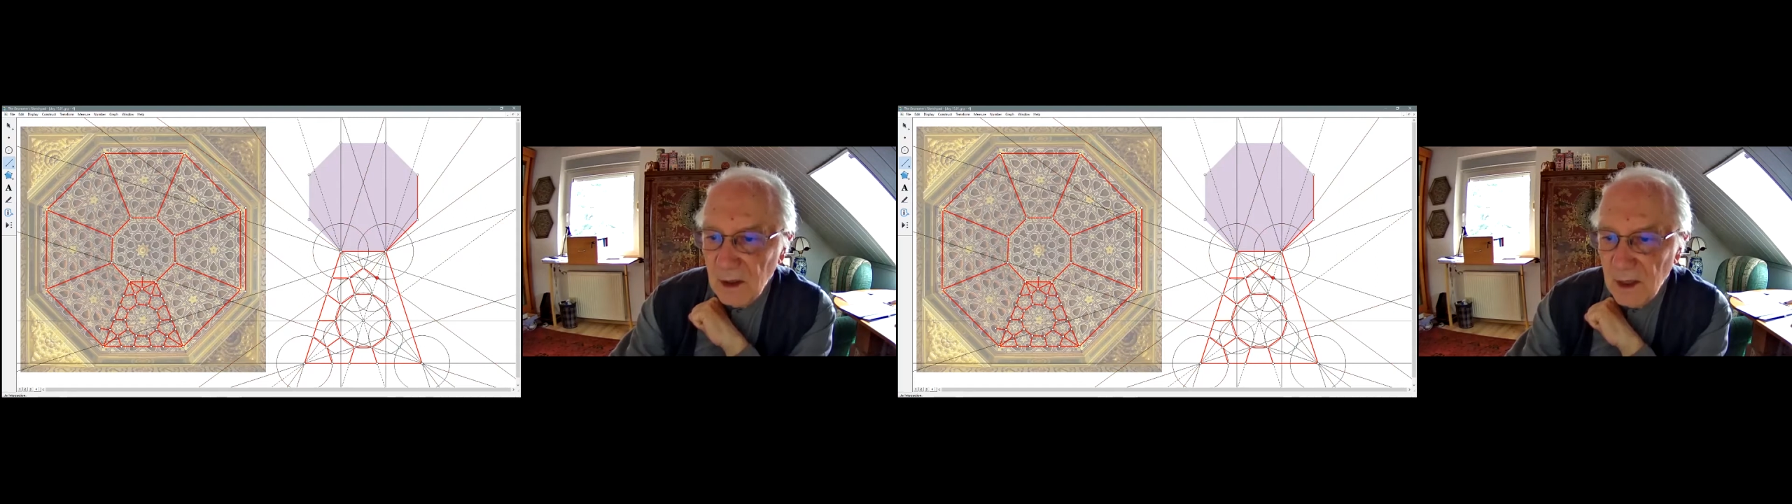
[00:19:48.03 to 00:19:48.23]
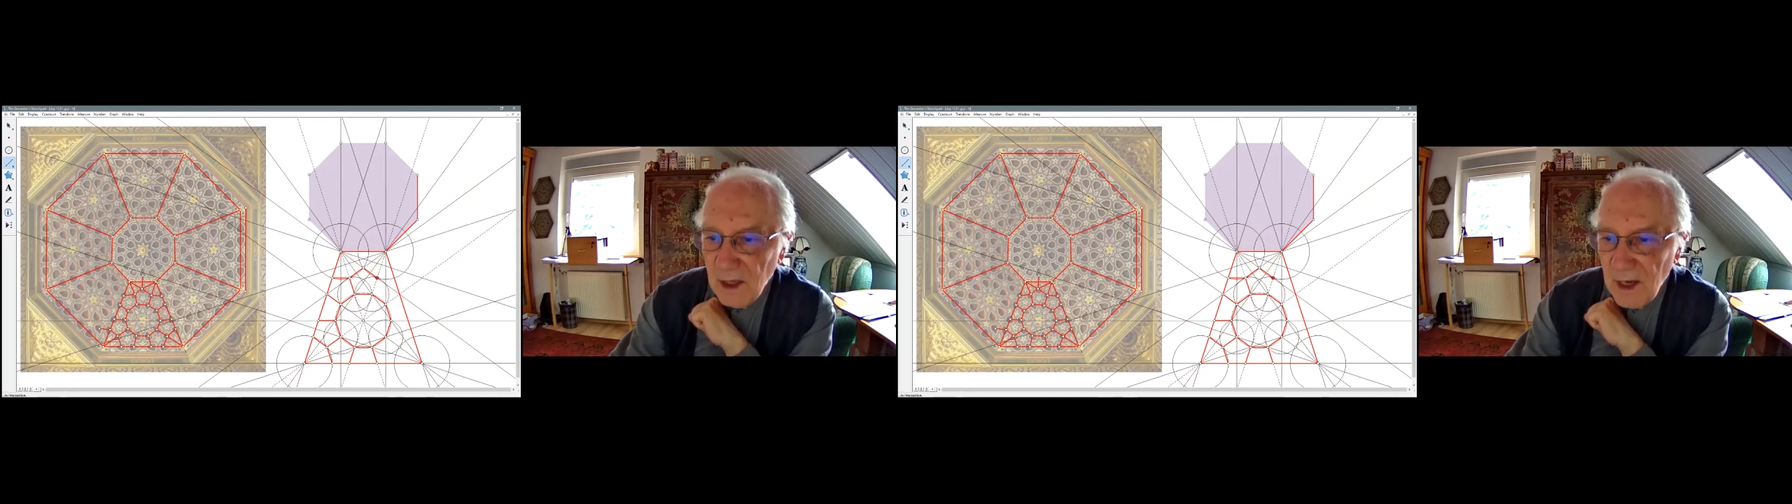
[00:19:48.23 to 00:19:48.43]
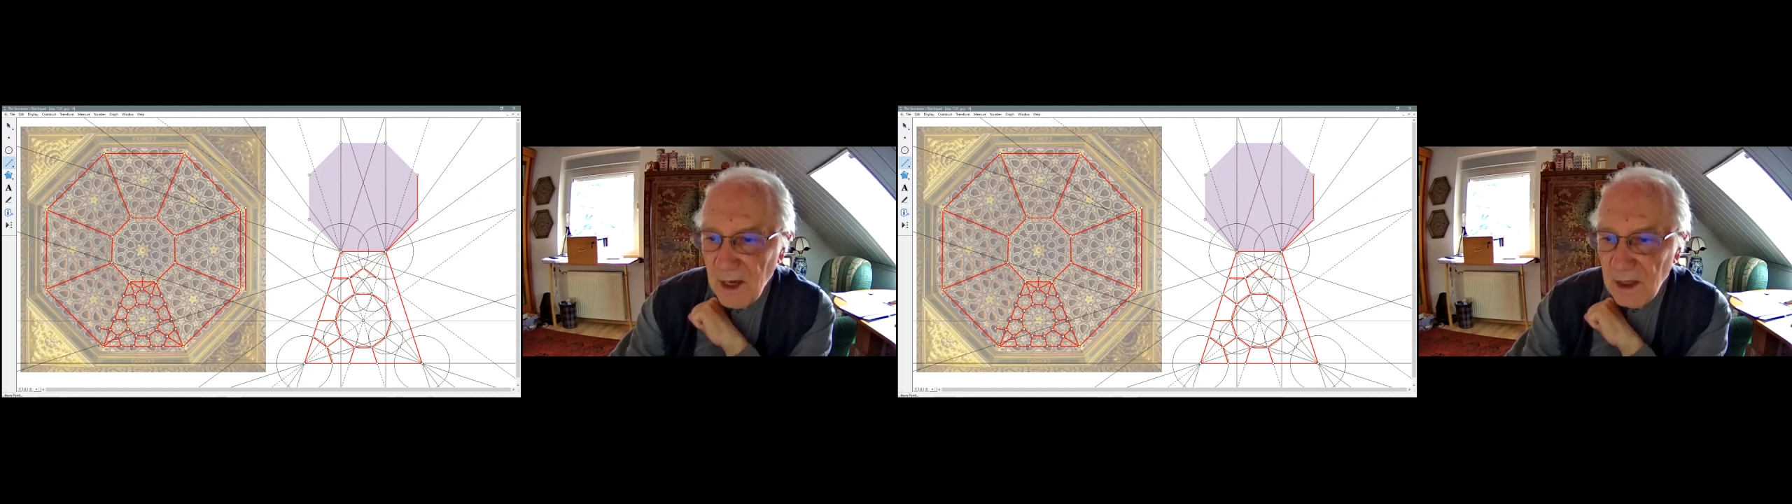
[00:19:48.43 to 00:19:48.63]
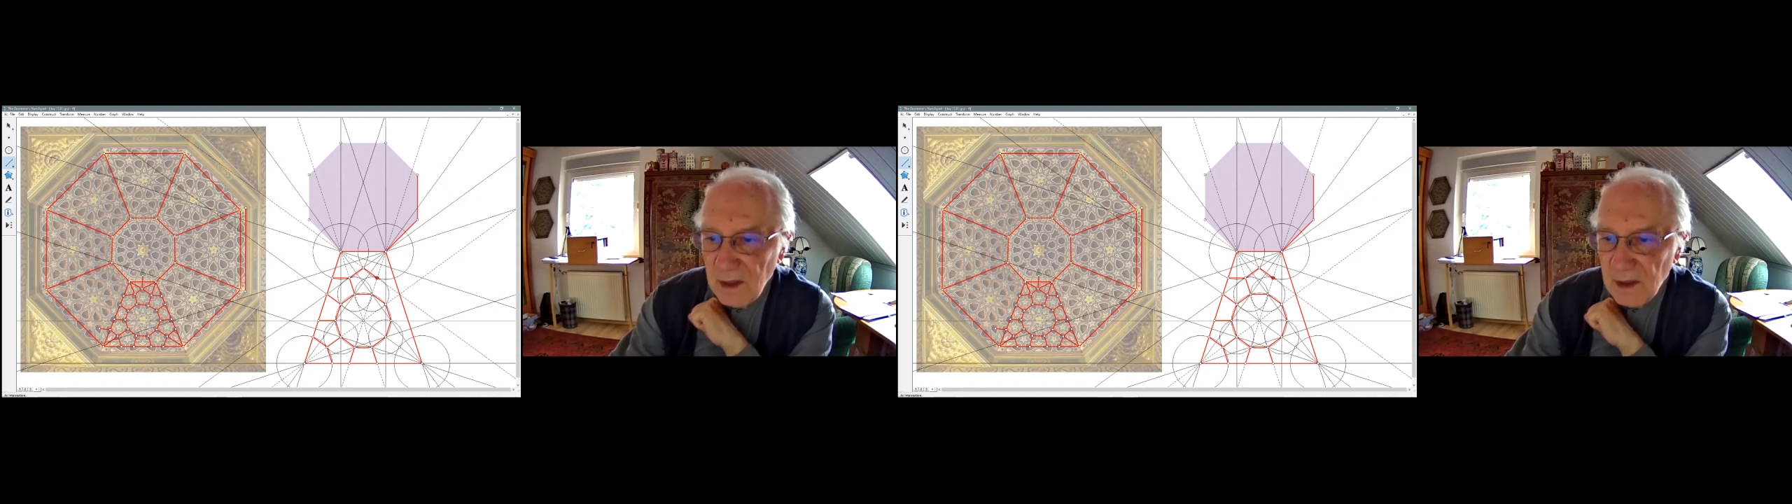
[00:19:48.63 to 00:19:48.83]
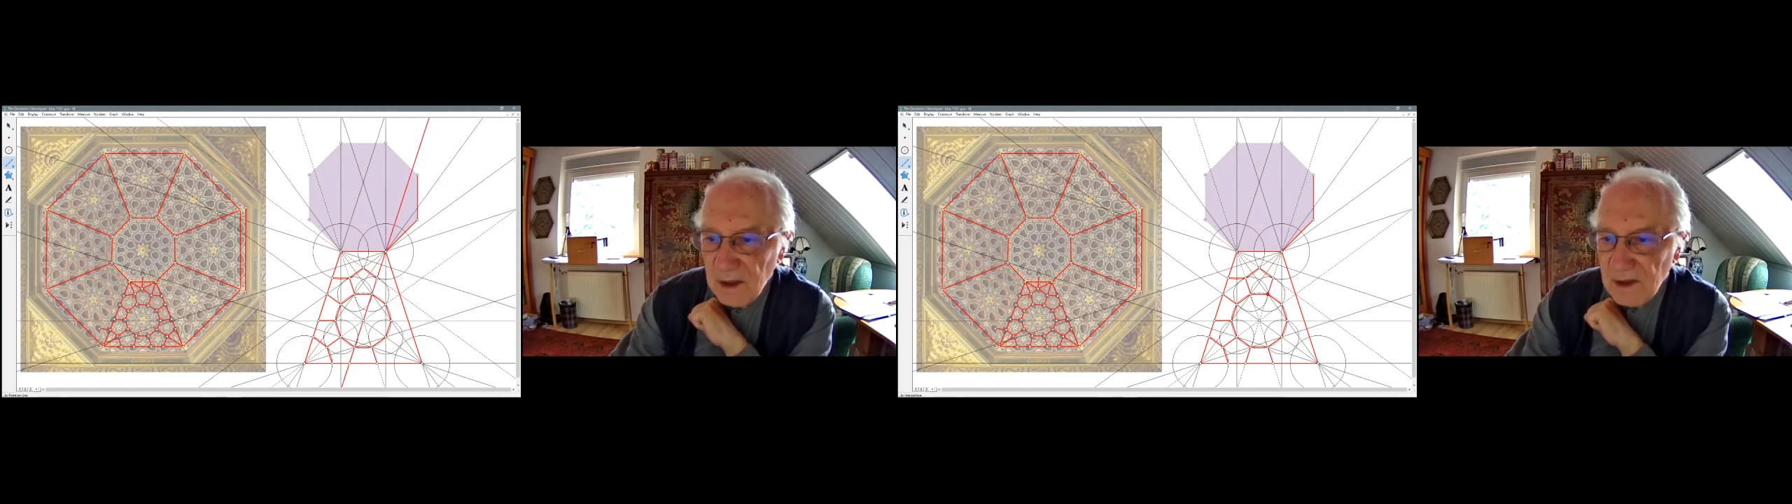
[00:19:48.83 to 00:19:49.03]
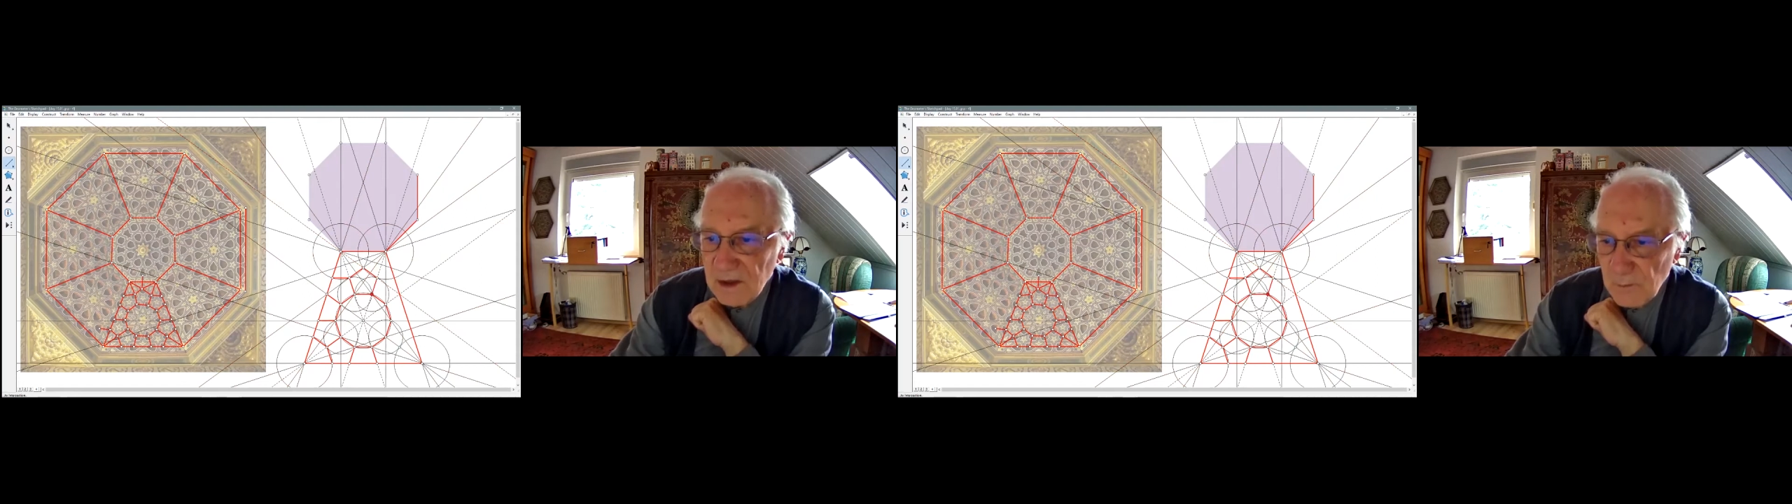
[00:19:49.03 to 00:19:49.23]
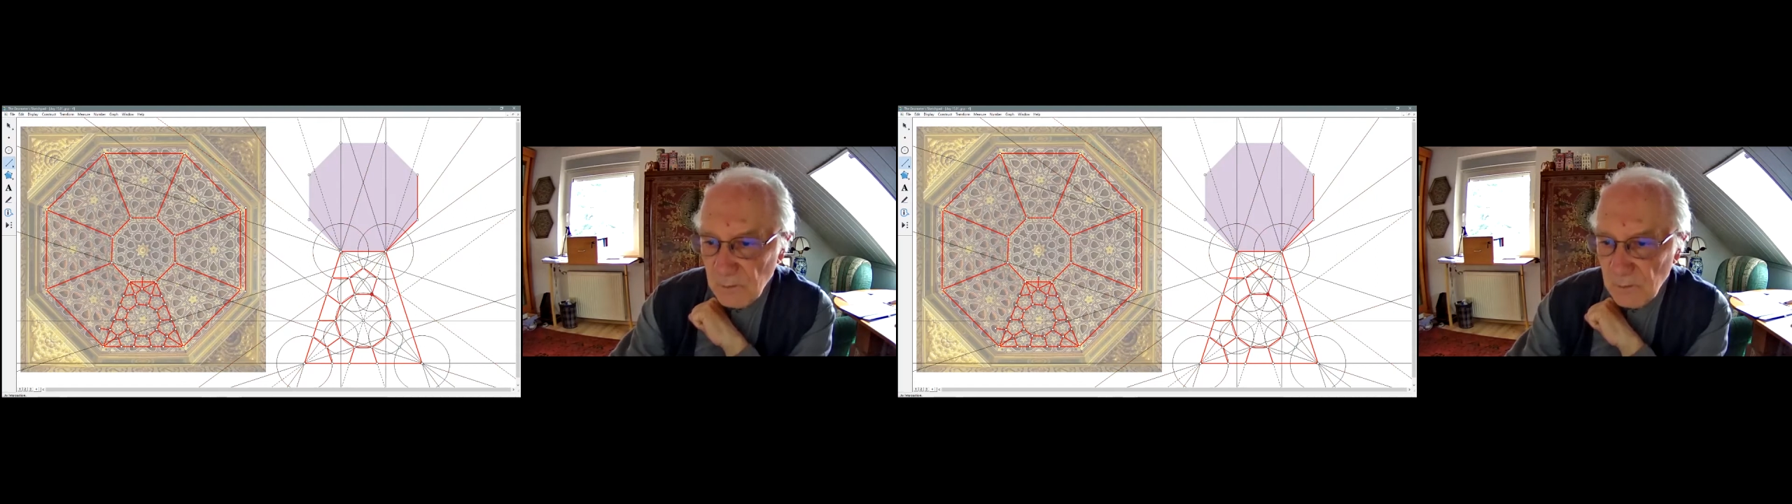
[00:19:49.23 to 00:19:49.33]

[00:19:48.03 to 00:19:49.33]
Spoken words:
like this.